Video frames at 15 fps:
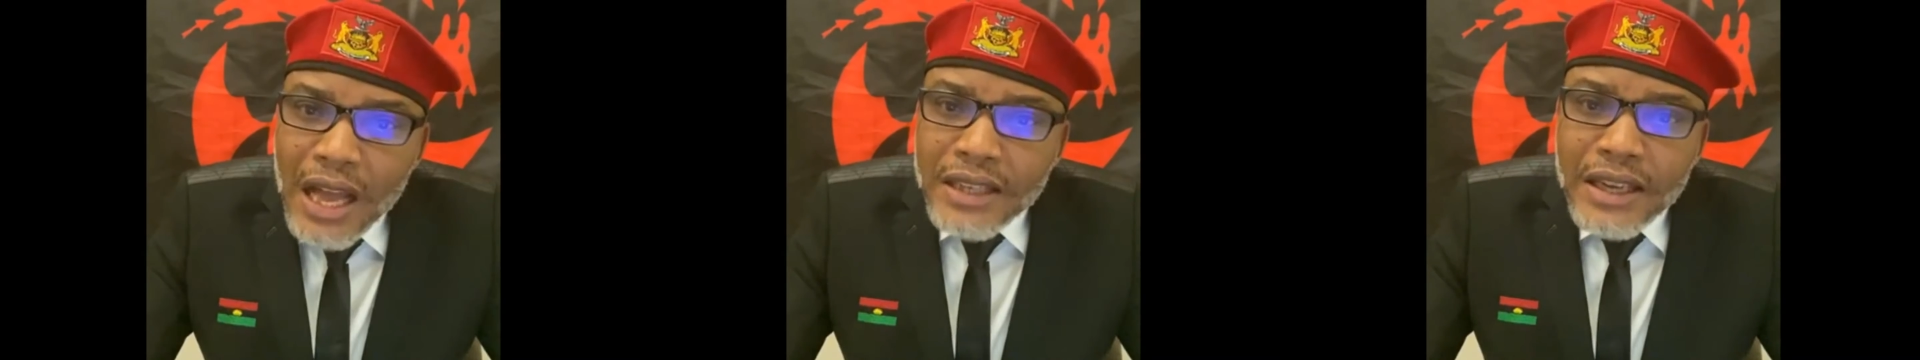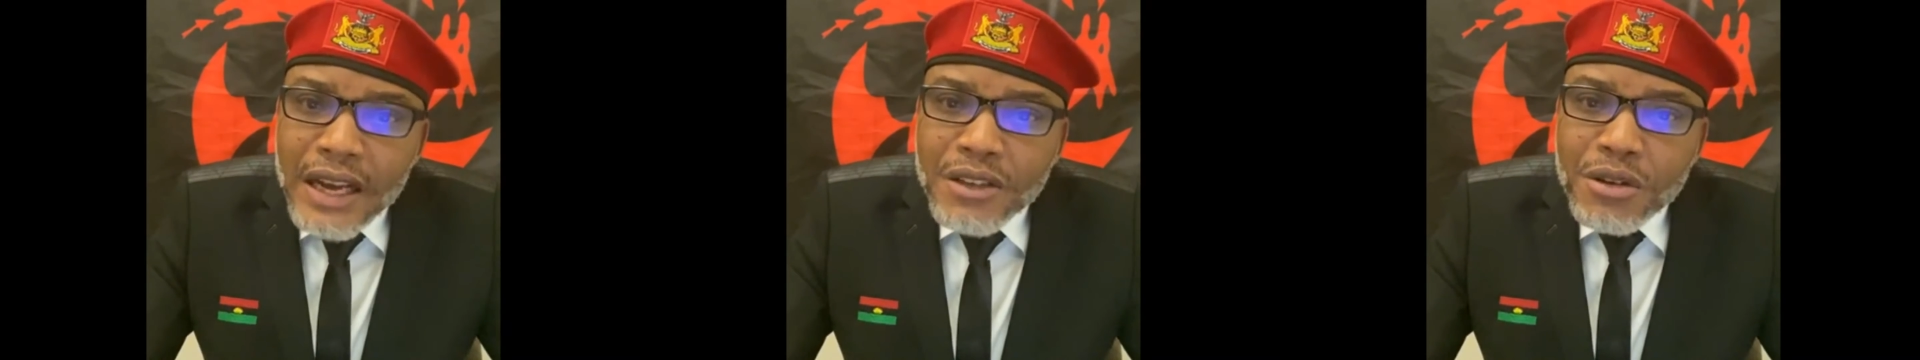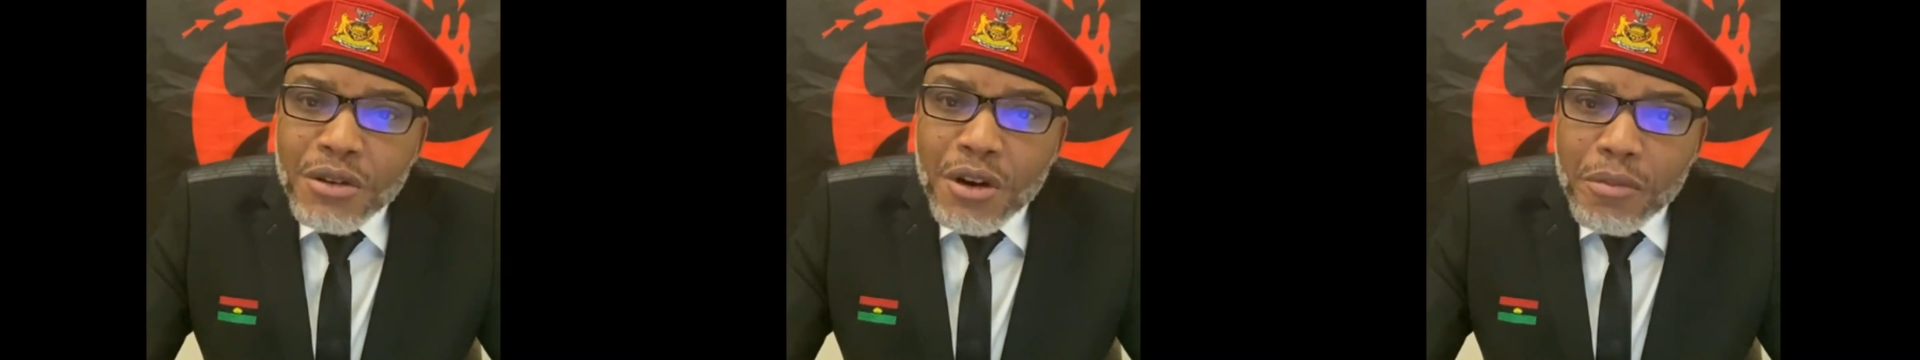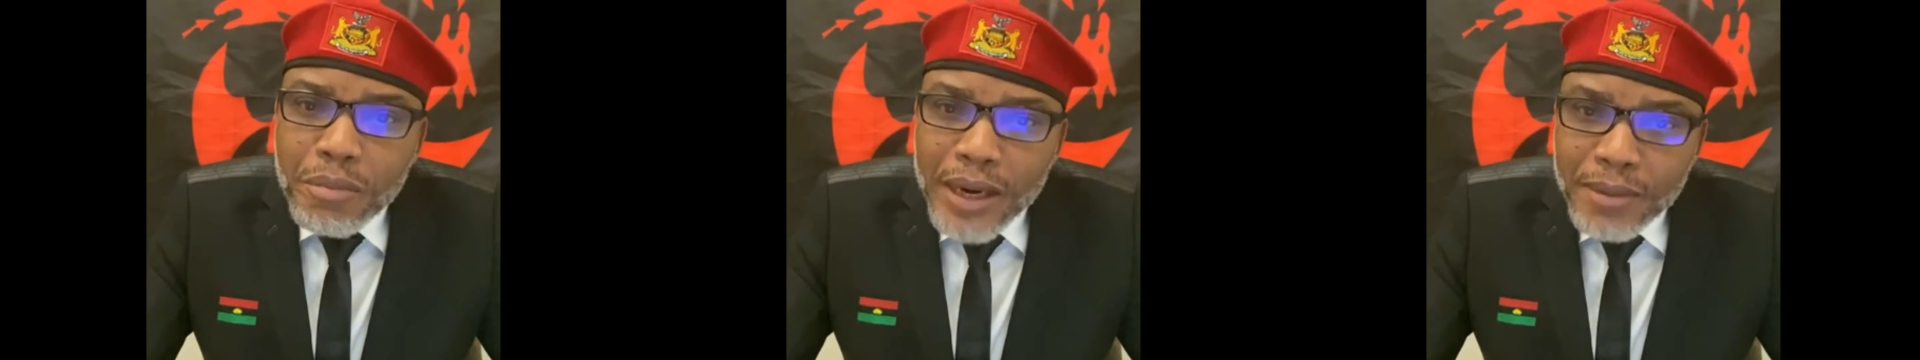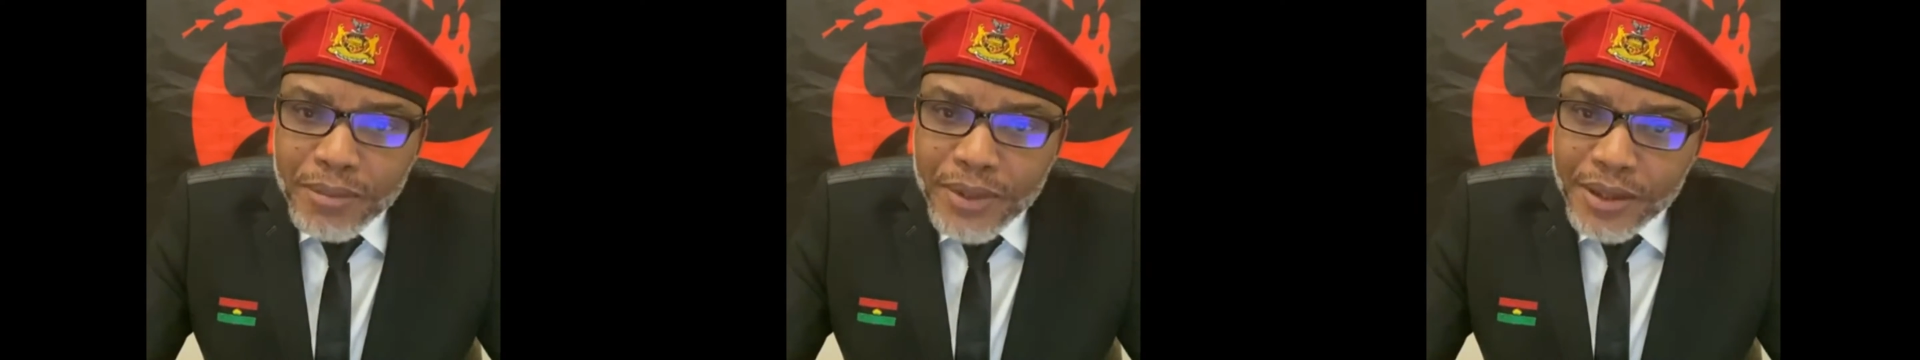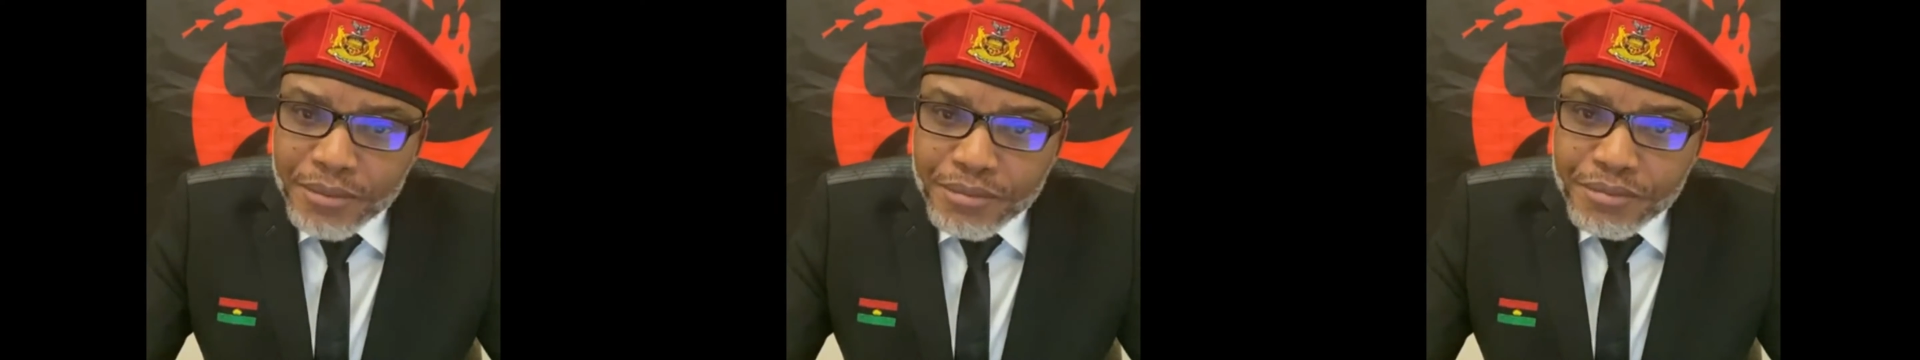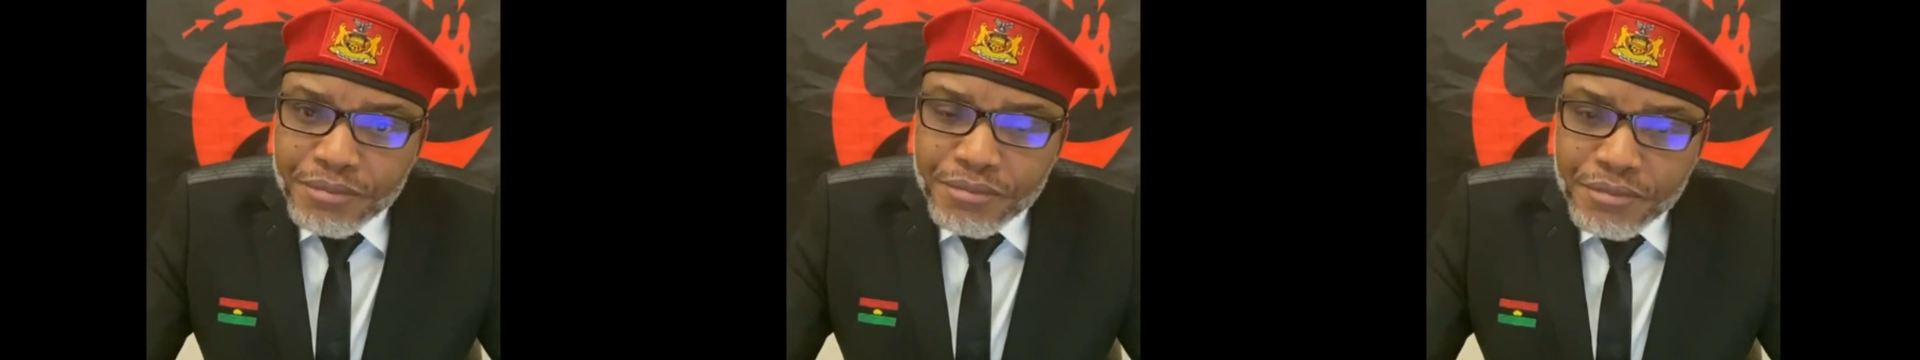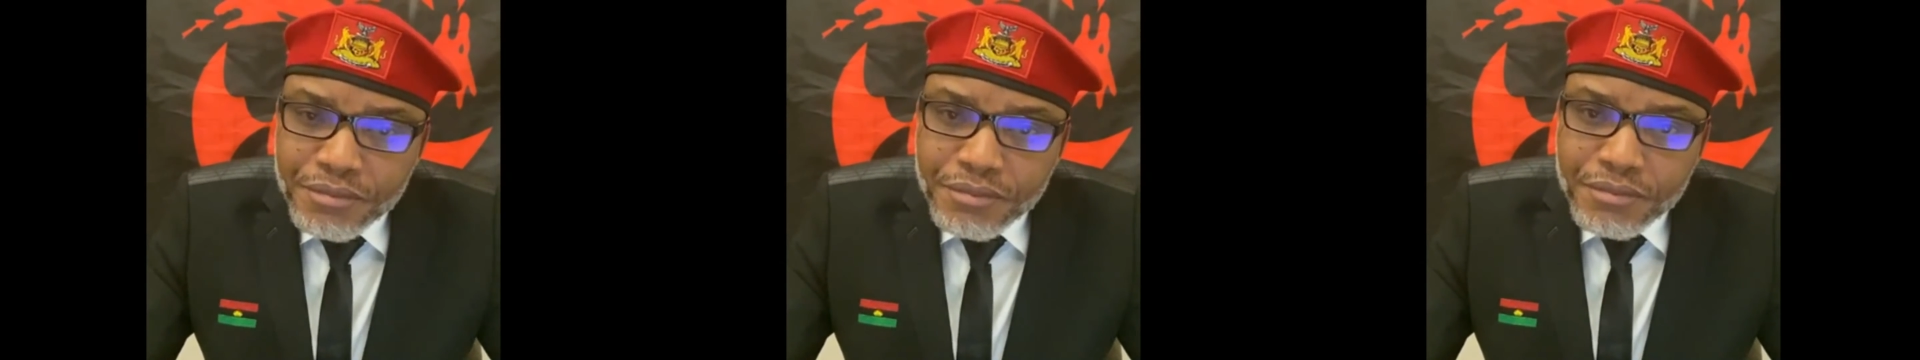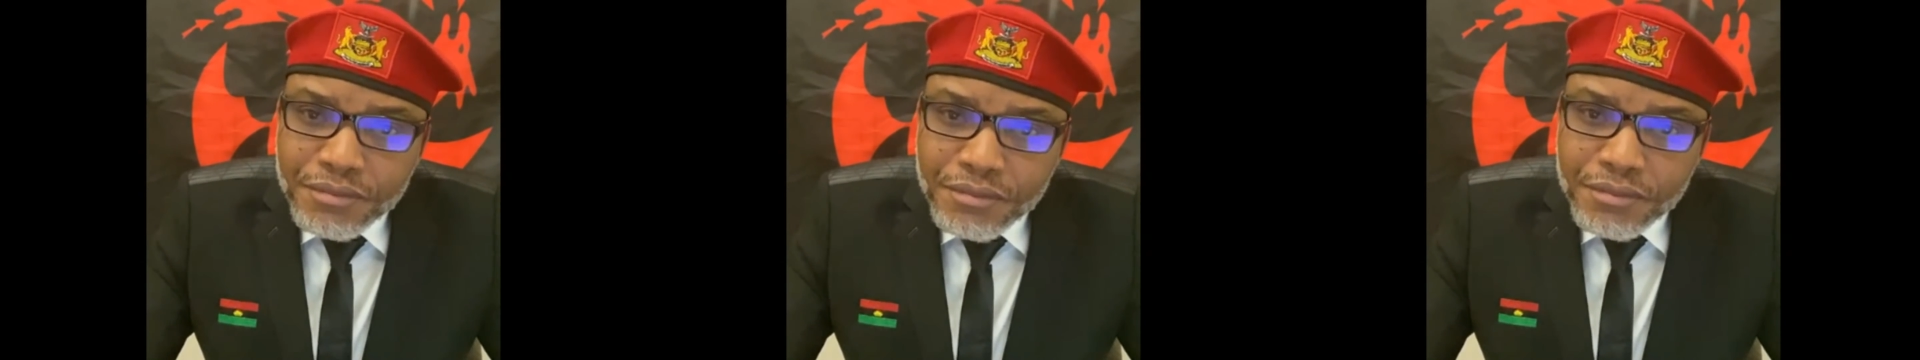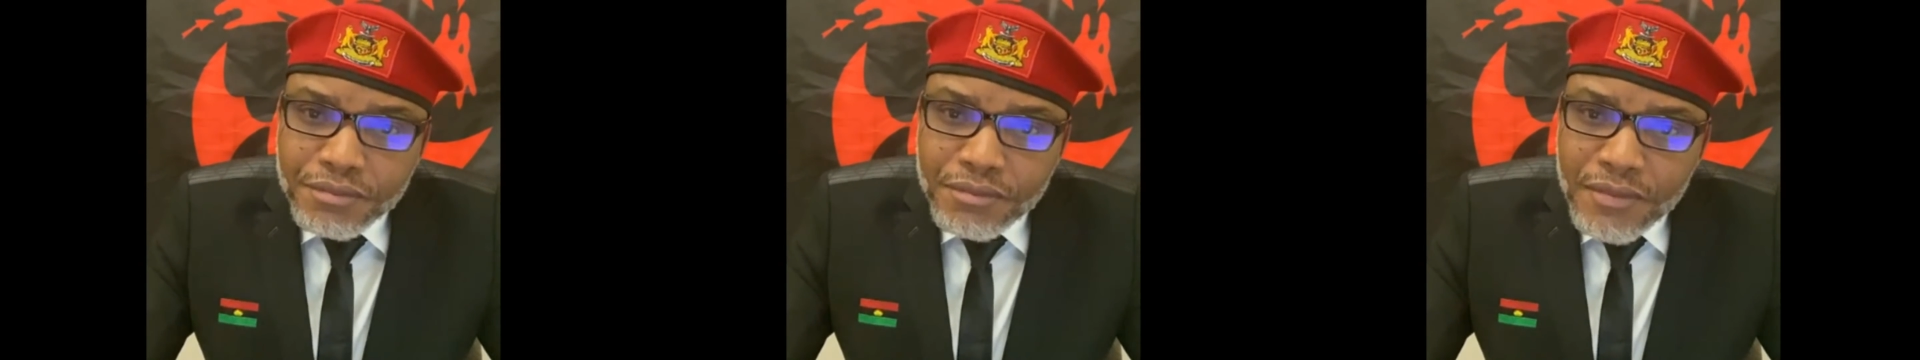And I do not blame them.
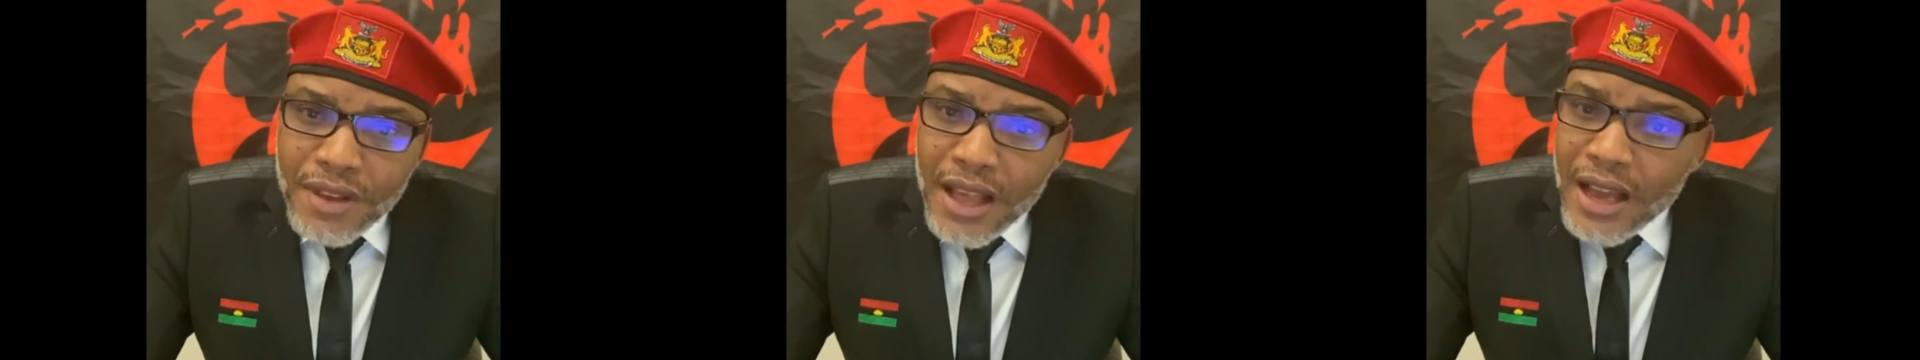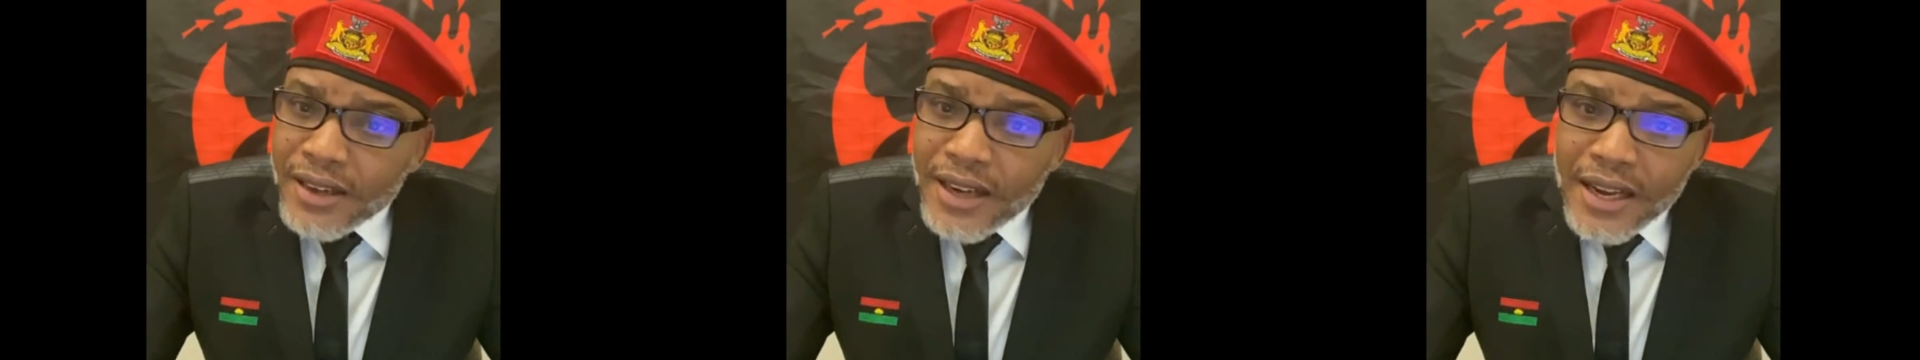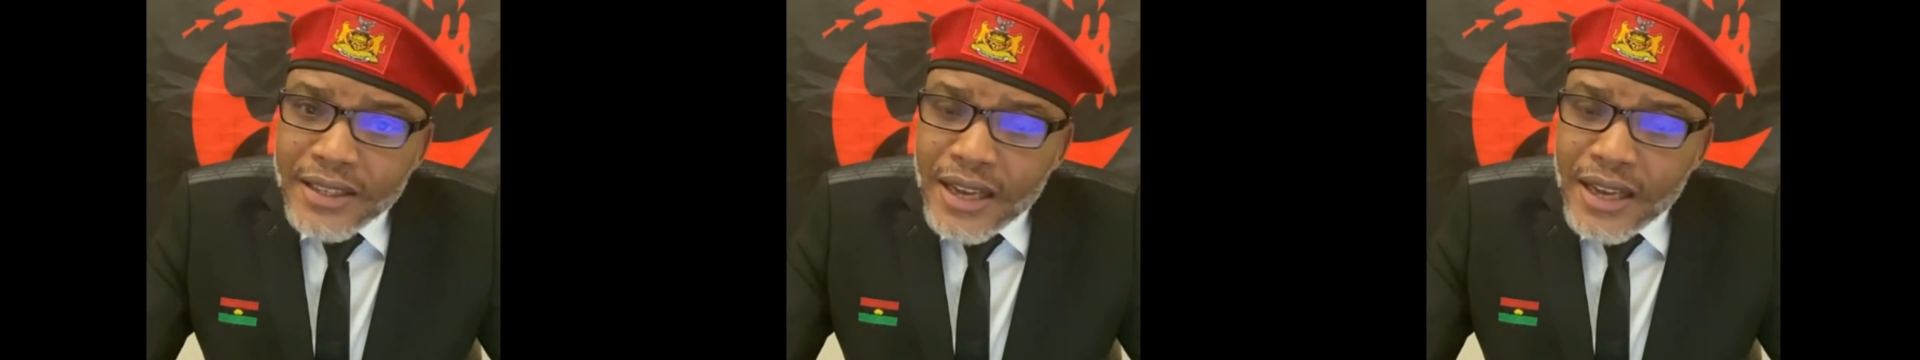And